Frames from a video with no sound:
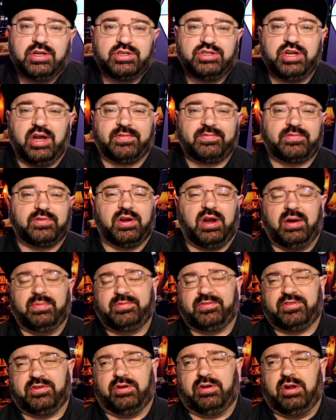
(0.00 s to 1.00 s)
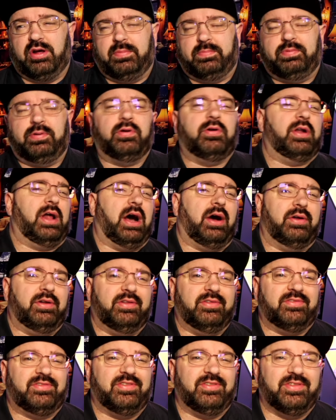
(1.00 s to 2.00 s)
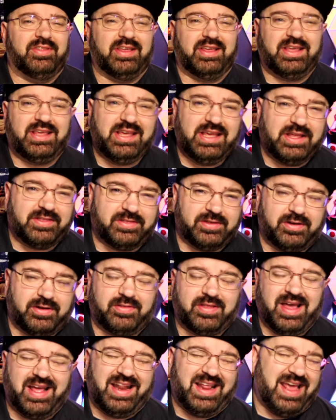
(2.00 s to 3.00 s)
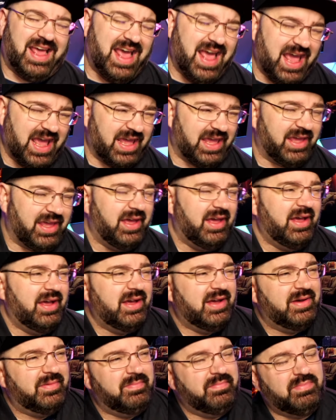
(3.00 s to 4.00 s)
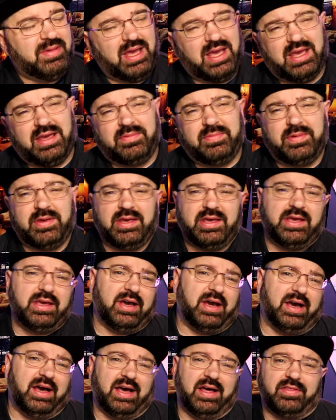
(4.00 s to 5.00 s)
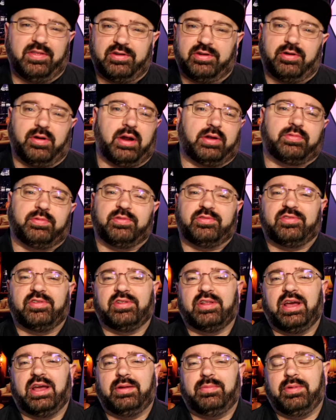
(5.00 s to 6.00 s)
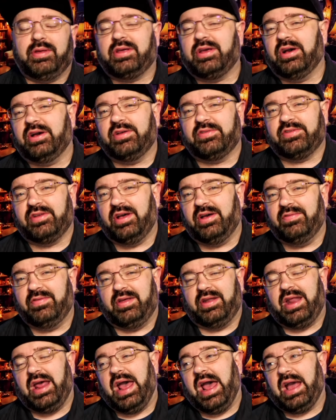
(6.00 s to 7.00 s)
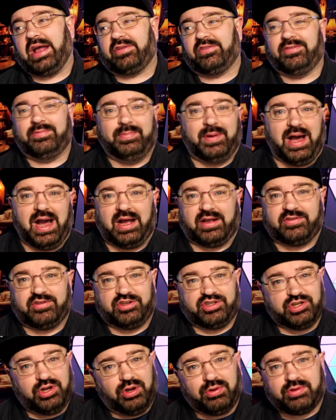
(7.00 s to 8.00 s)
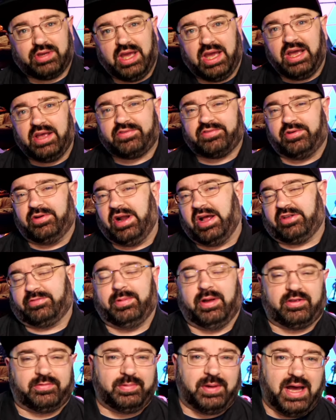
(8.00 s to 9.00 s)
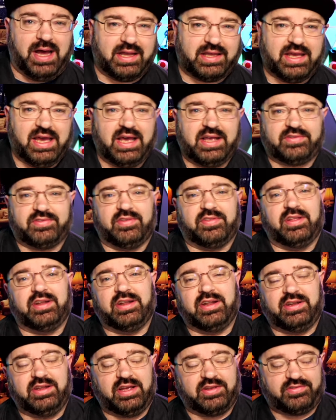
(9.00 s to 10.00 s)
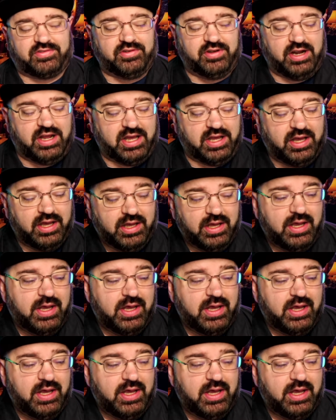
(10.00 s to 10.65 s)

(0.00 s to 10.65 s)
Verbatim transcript: Jeff Grubb sort of put out into the ether that, hey, maybe uh, the Direct was delayed because of an Xbox showcase or an Xbox podcast that they did yesterday.